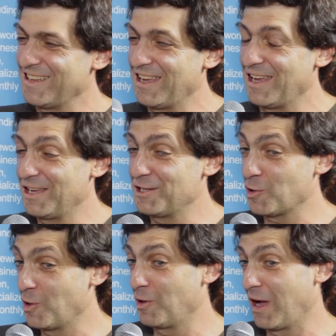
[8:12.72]
Uh,
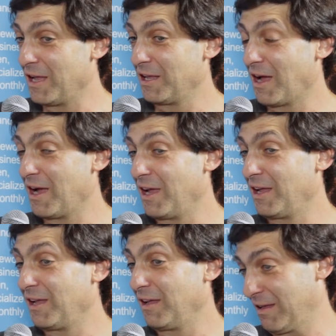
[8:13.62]
so I,
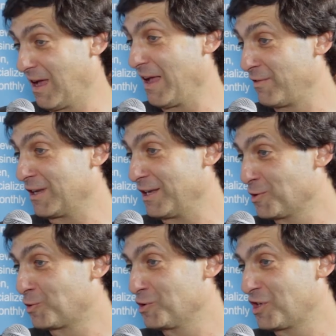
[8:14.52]
I I have a class
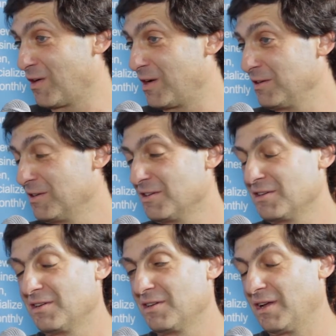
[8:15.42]
on Coursera.
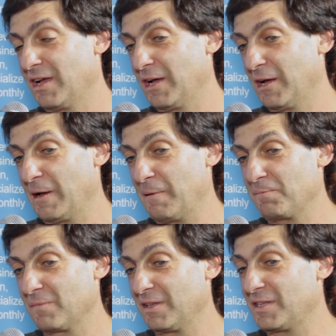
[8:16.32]

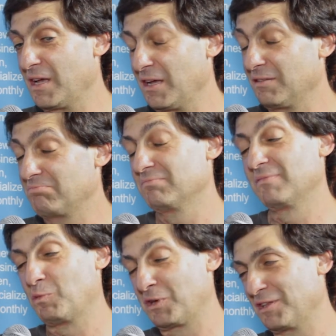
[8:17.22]
Um, it's a it,
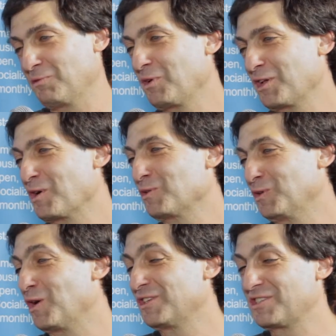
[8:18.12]
we can we can go to
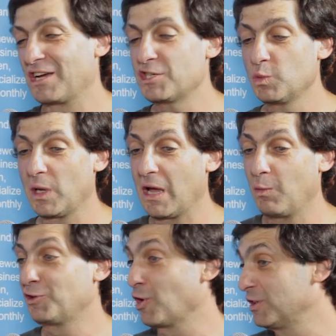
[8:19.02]
long discussions. We
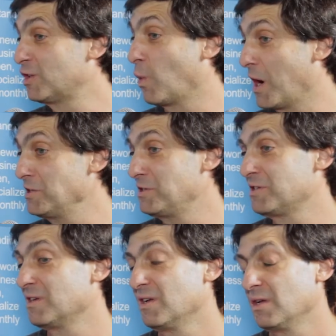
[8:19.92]
we taught it
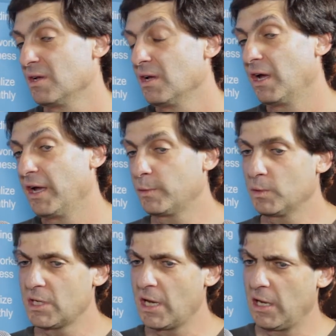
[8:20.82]
twice. Uh, it
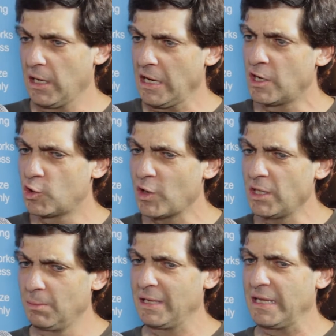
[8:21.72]
was an
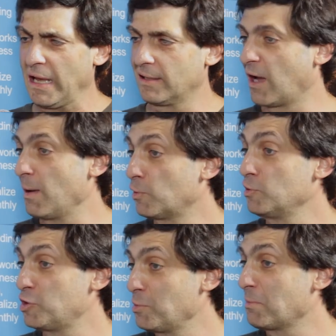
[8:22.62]
incredibly uh,
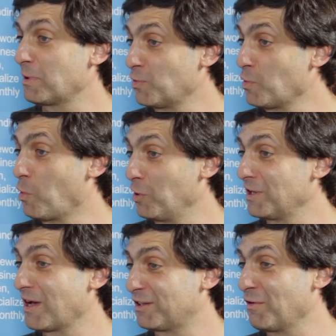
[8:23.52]
time-consuming but
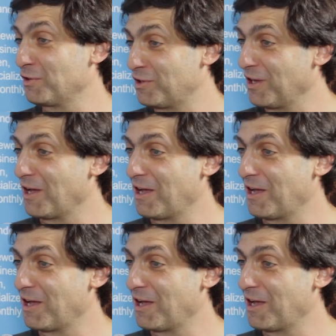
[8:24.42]
rewarding activity.